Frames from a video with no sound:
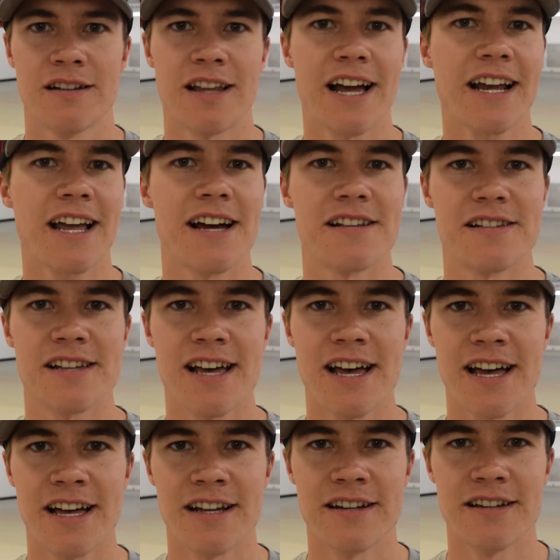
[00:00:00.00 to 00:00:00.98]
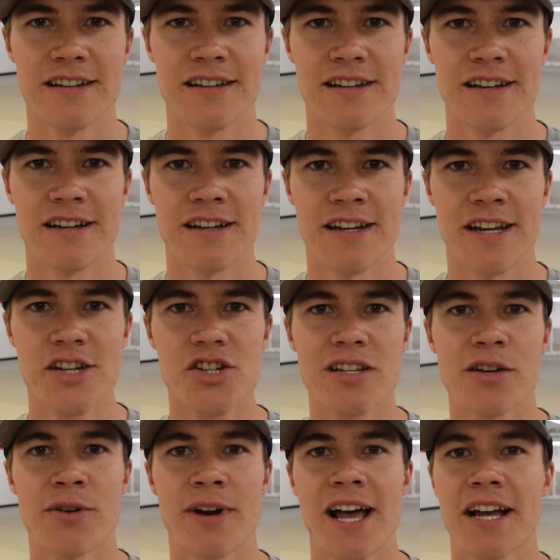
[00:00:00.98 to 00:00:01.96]
Like I said,
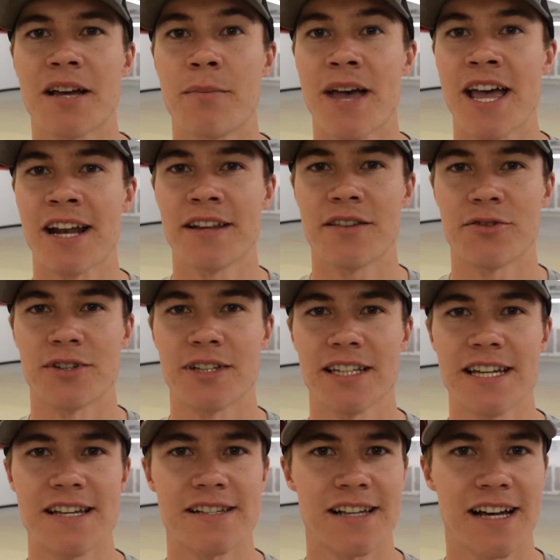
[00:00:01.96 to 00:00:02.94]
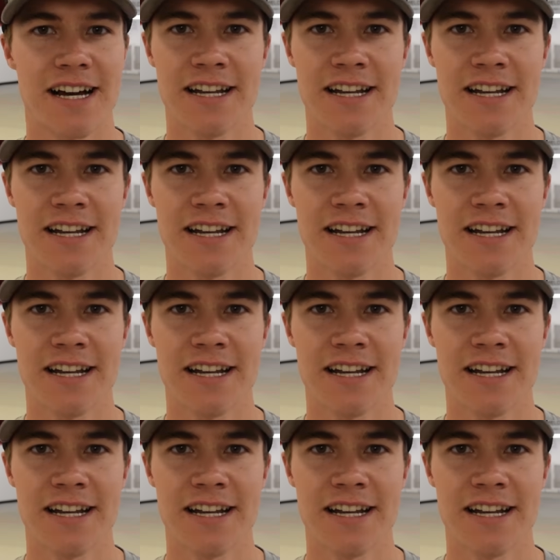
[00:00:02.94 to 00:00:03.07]
initially when I commanded the release,